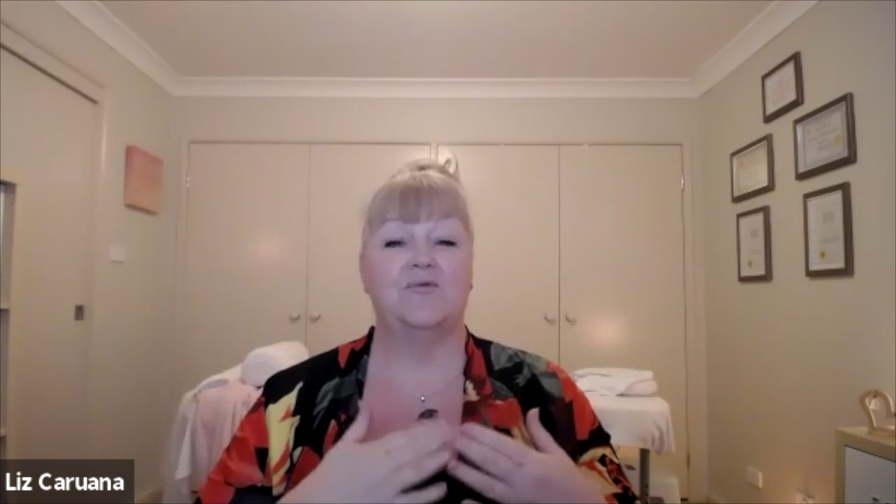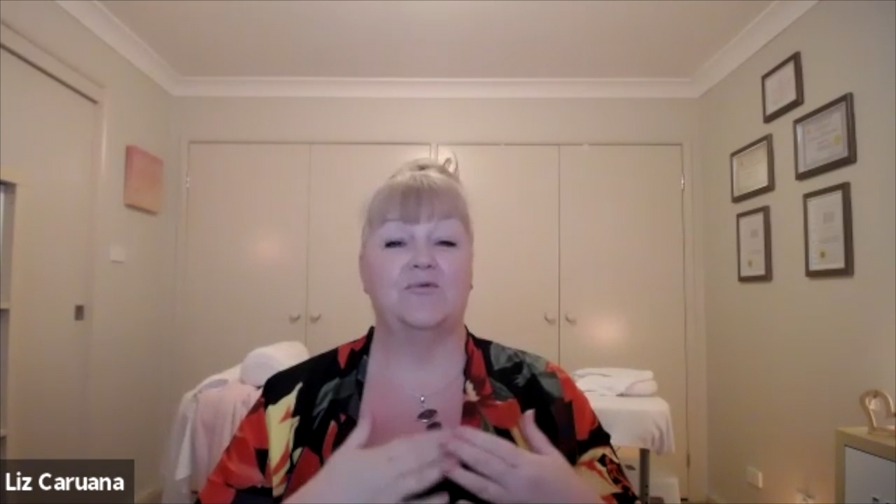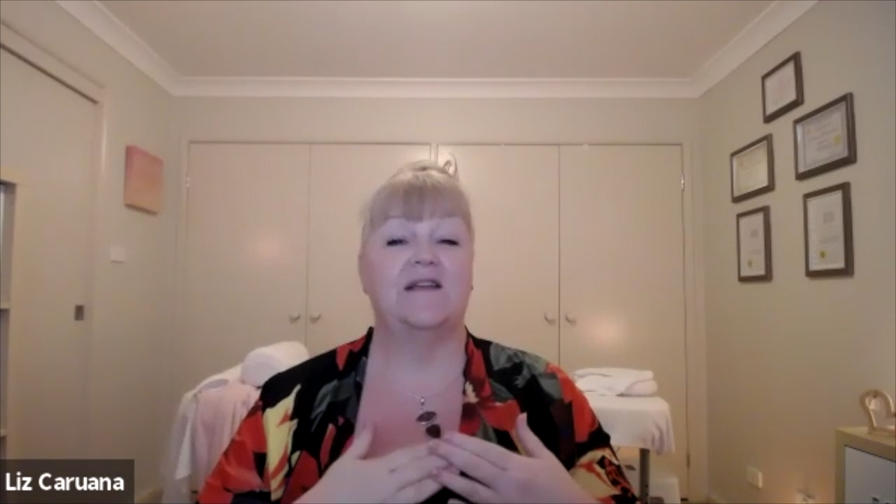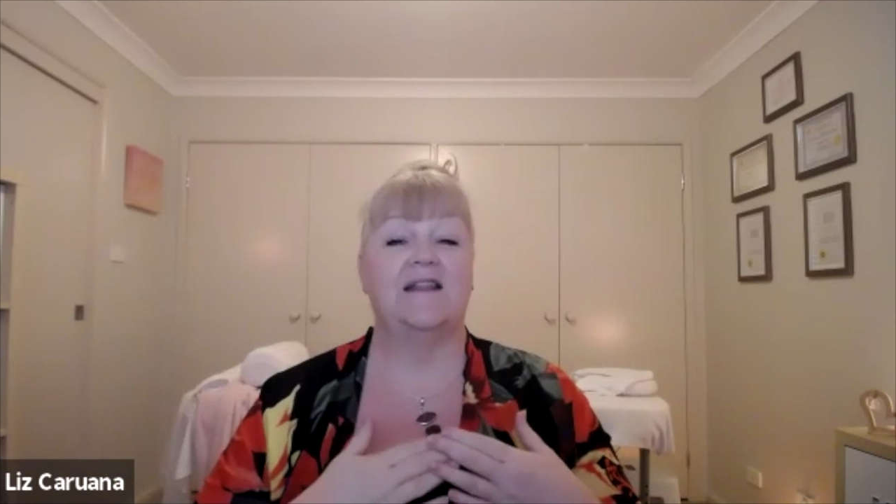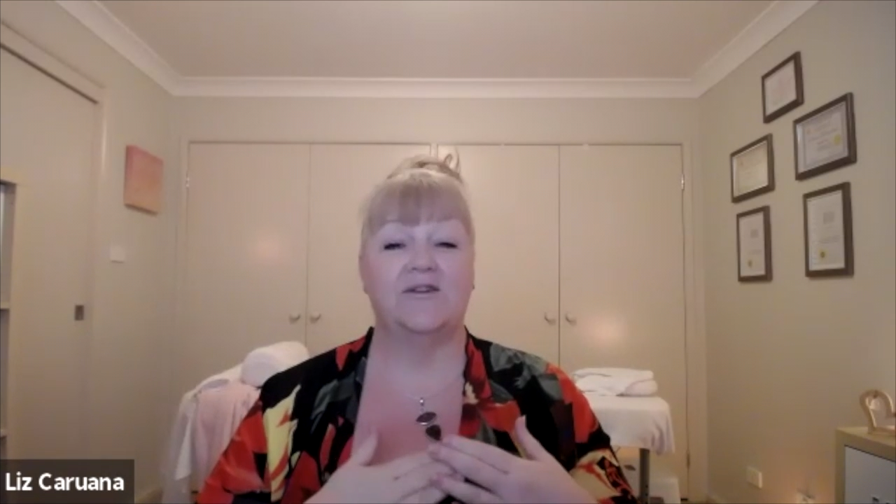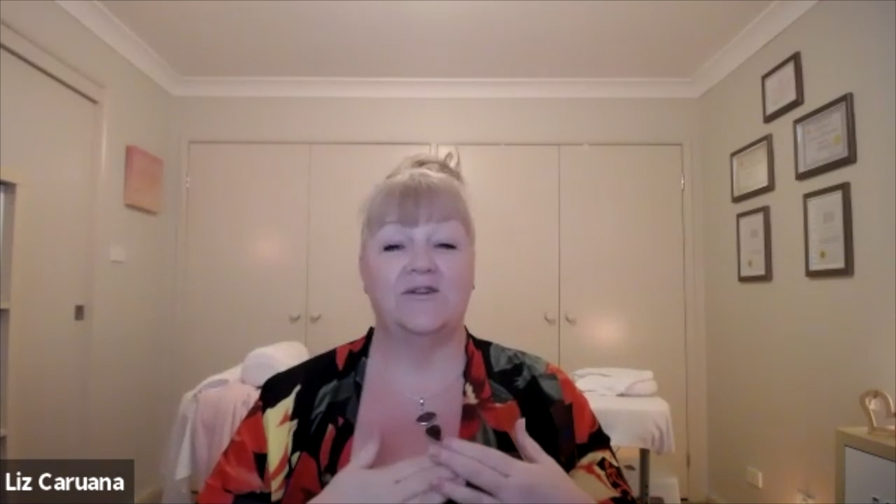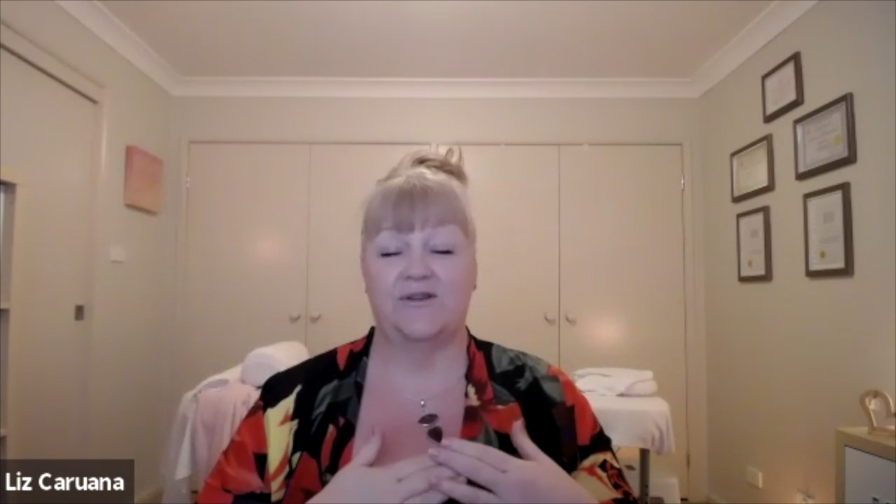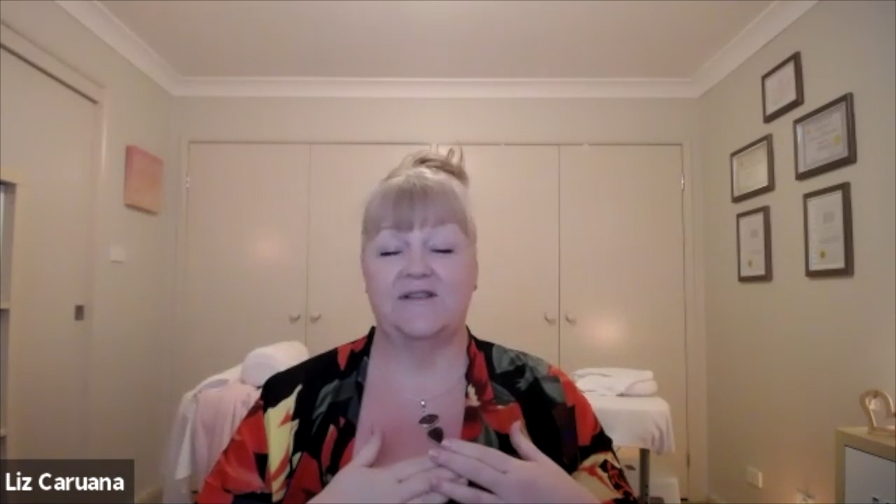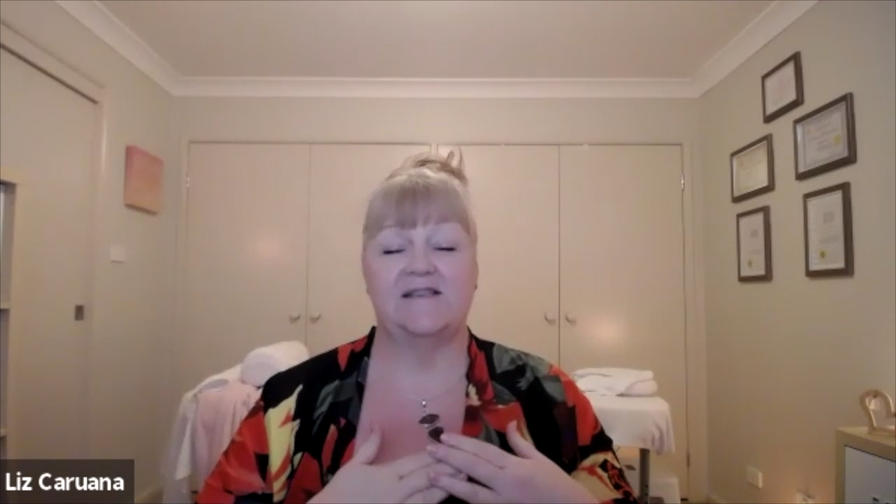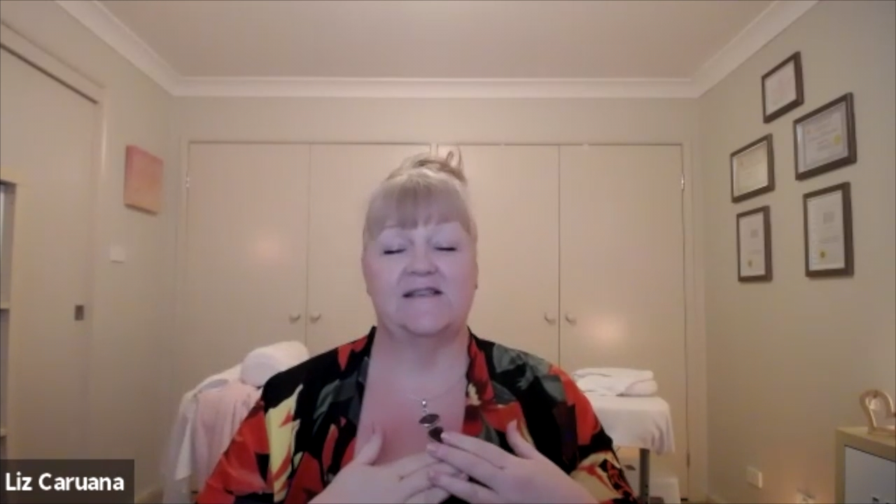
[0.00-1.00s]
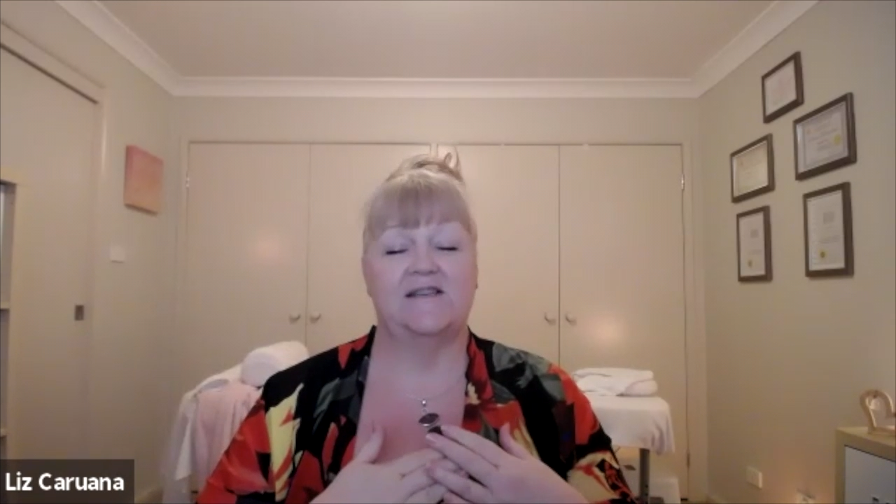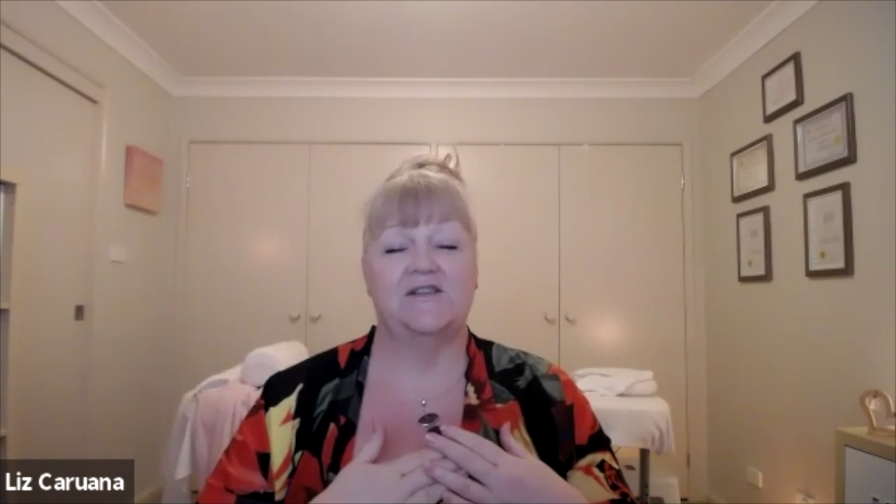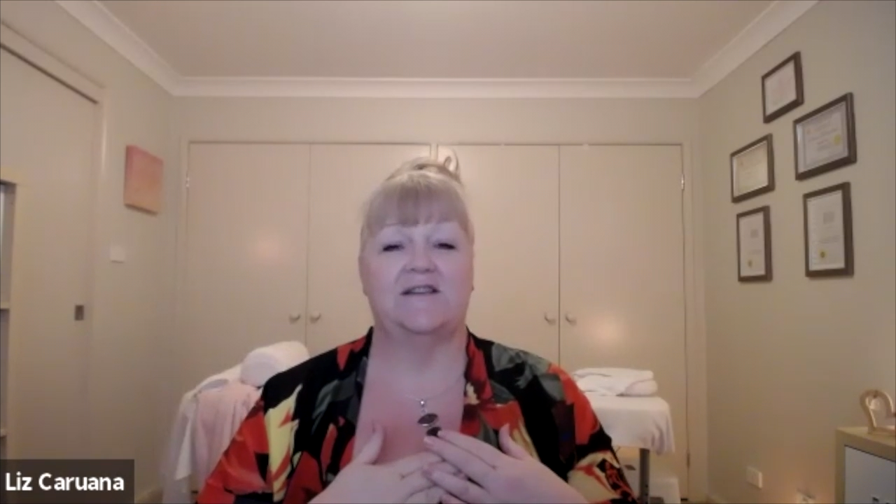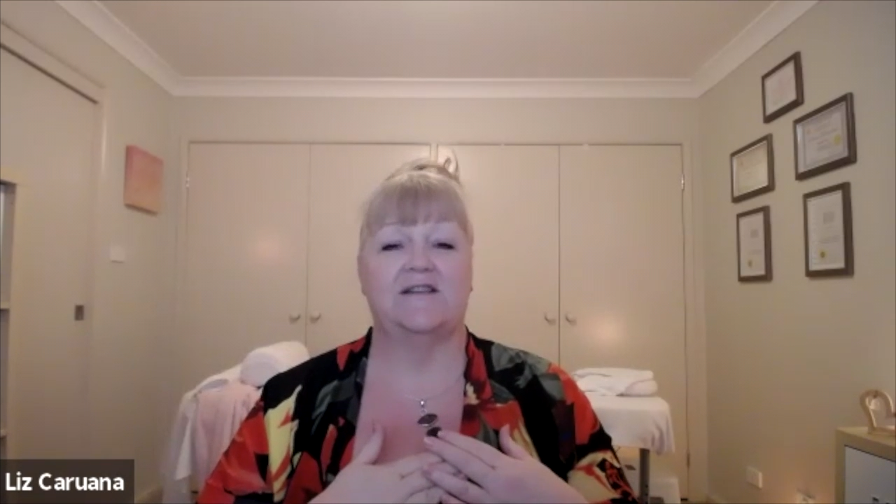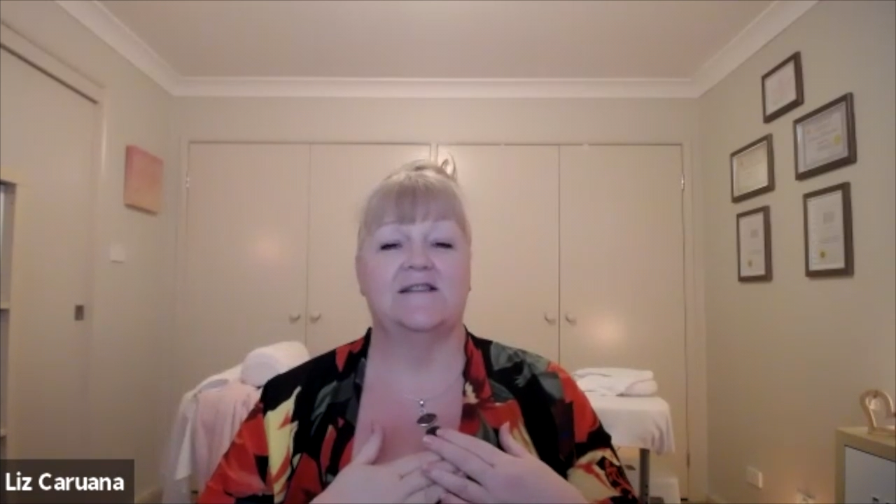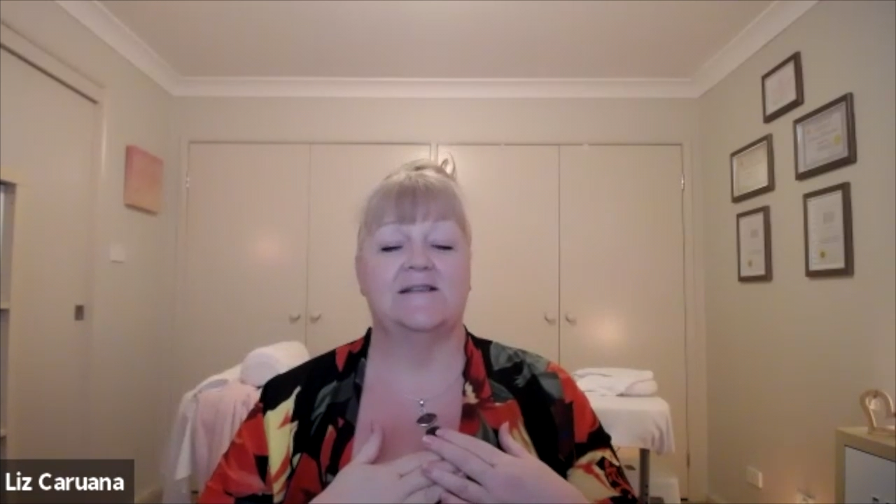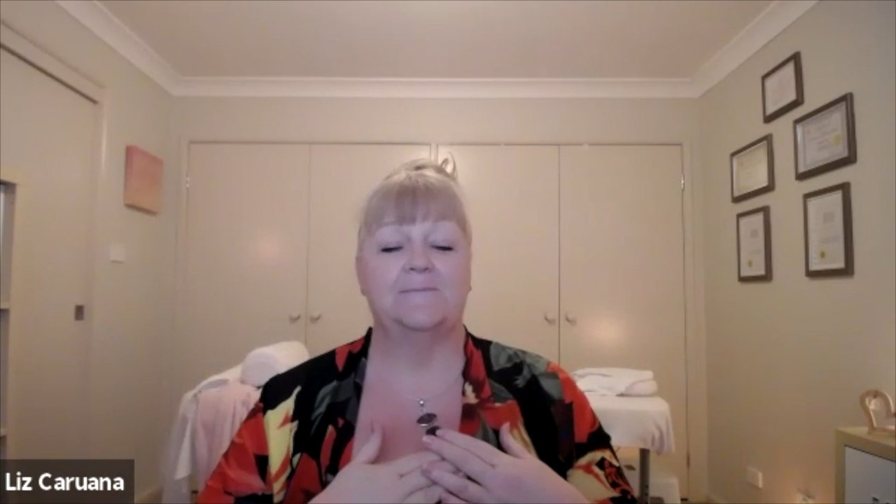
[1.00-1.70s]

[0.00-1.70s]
really good decisions.